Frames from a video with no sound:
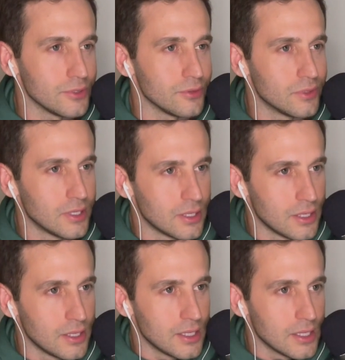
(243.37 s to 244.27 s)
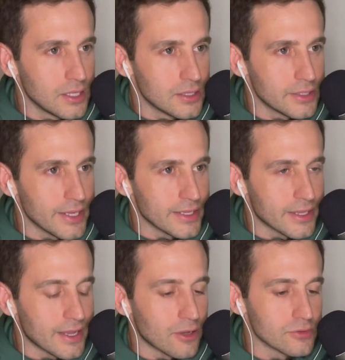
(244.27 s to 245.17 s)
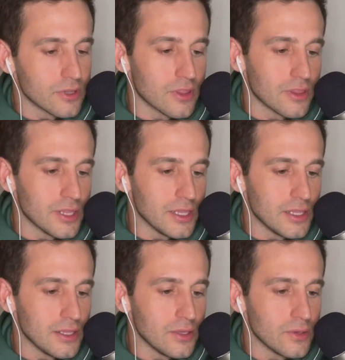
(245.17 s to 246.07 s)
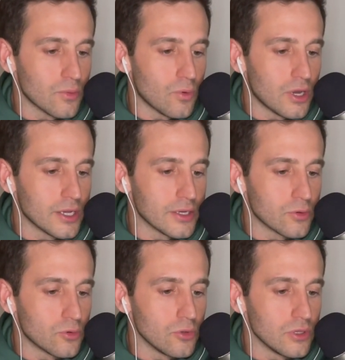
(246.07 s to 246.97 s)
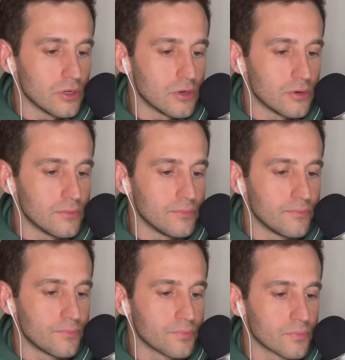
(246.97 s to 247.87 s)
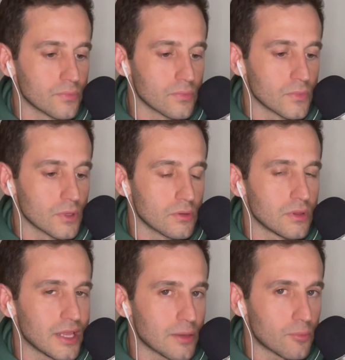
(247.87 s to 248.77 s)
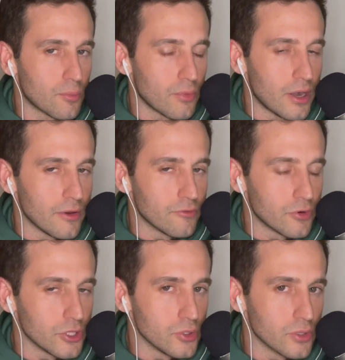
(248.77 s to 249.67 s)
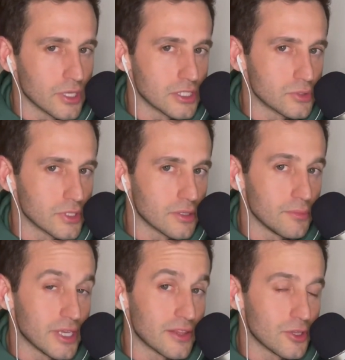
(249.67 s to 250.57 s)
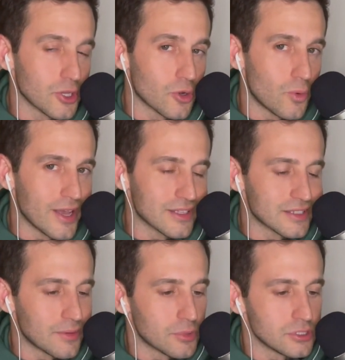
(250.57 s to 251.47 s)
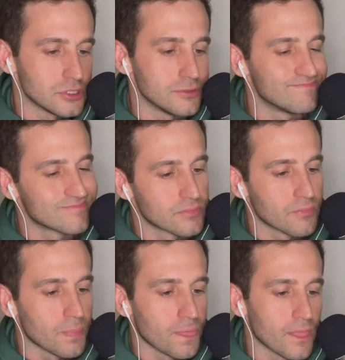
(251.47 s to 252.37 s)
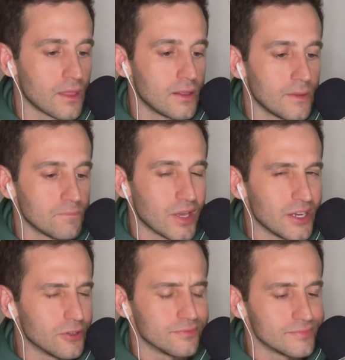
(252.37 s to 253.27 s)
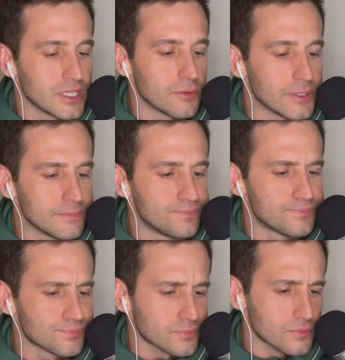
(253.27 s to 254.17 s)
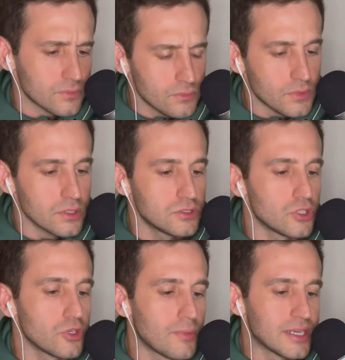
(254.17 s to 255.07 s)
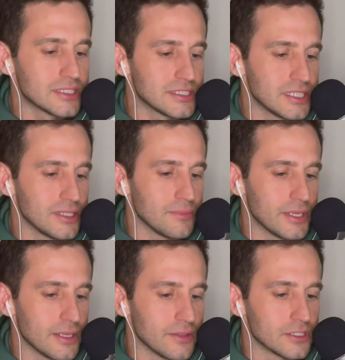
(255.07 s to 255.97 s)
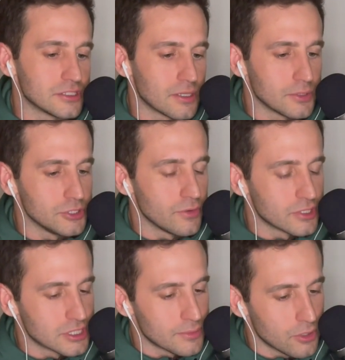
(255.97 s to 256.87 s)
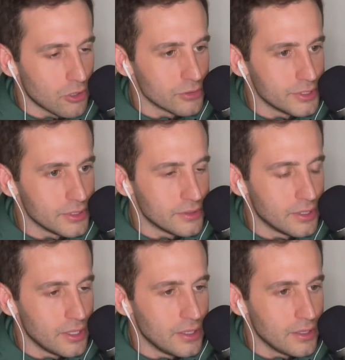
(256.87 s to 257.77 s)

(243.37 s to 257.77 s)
to take it out the wine cooler, like prepare it for you, okay, so it can be at the correct temperature. I know, anyway, so you might see me in the summer, during the summer, holding